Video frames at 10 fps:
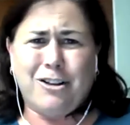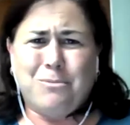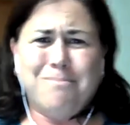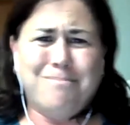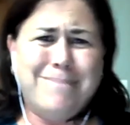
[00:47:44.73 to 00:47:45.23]
I
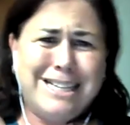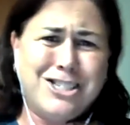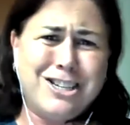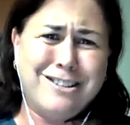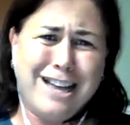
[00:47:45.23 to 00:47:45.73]
don't mean
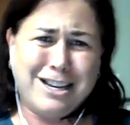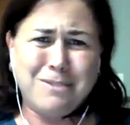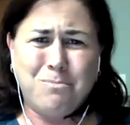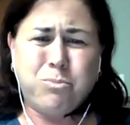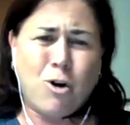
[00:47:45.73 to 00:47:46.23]
to like
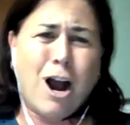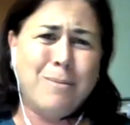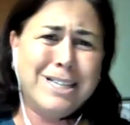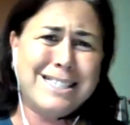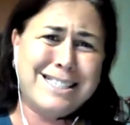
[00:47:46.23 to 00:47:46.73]

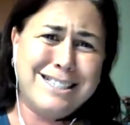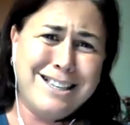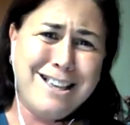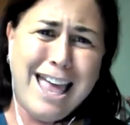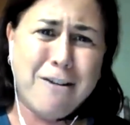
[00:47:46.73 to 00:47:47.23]
promise
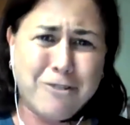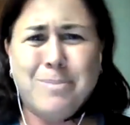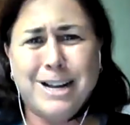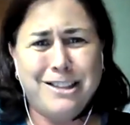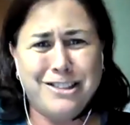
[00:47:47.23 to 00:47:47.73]

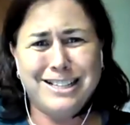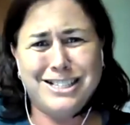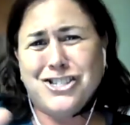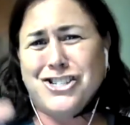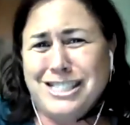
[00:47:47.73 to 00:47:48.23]
everybody that
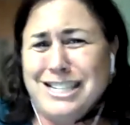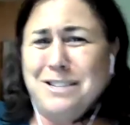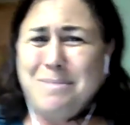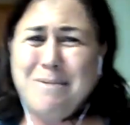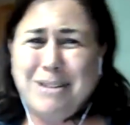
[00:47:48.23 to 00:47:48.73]
she's going
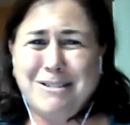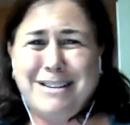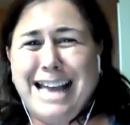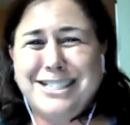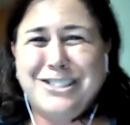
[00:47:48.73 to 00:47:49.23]
to be able to
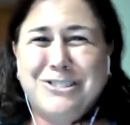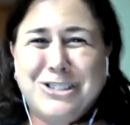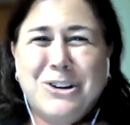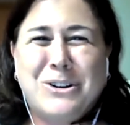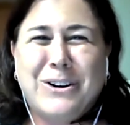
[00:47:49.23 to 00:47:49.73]
get to
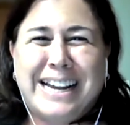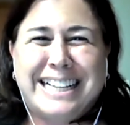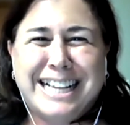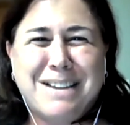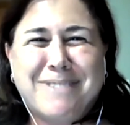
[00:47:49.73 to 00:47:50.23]
so
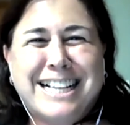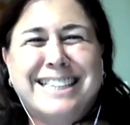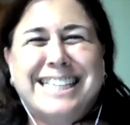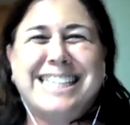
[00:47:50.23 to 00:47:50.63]
quickly, but at